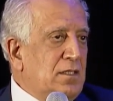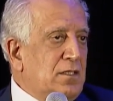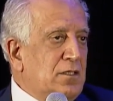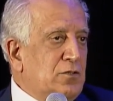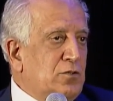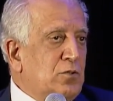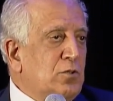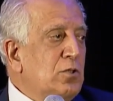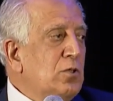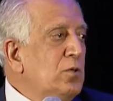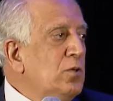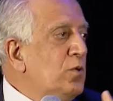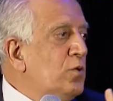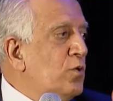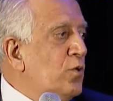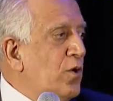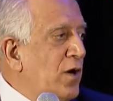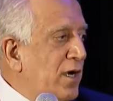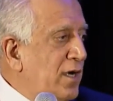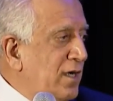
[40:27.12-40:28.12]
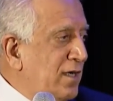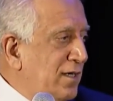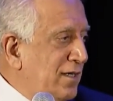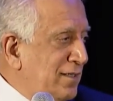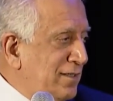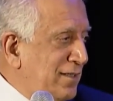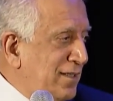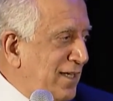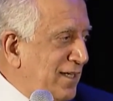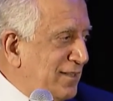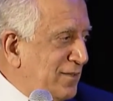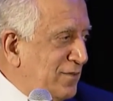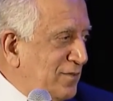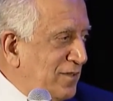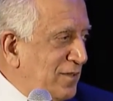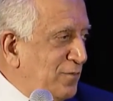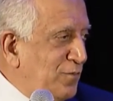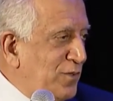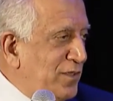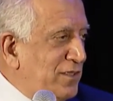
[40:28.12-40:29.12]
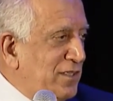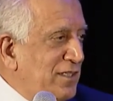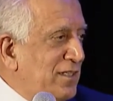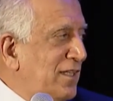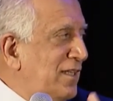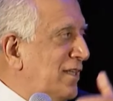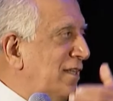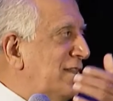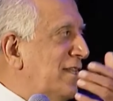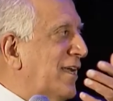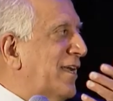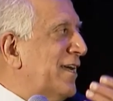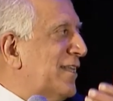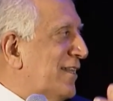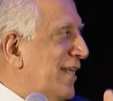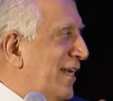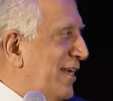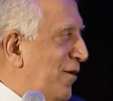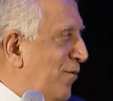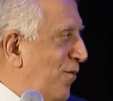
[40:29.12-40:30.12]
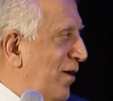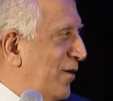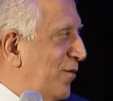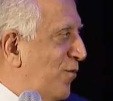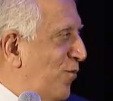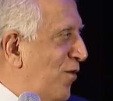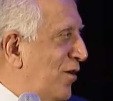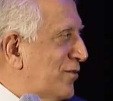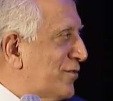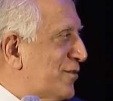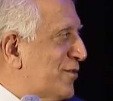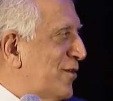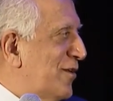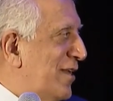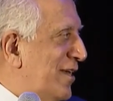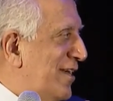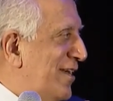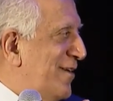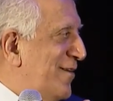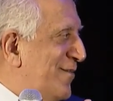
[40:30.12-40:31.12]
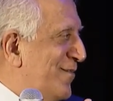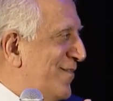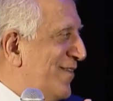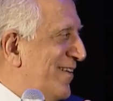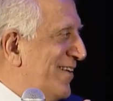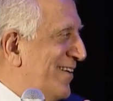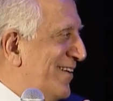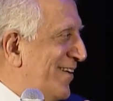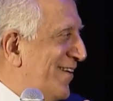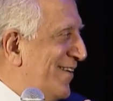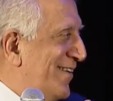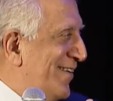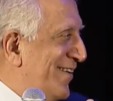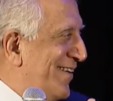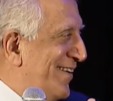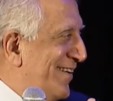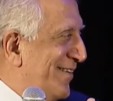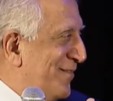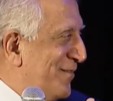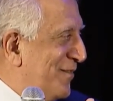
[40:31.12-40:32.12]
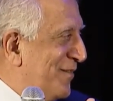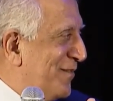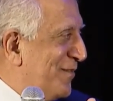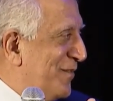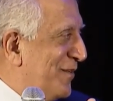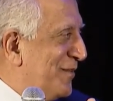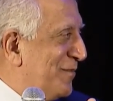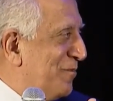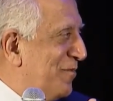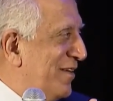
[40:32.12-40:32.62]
two, that we didn't indicate that anyone who wants to leave would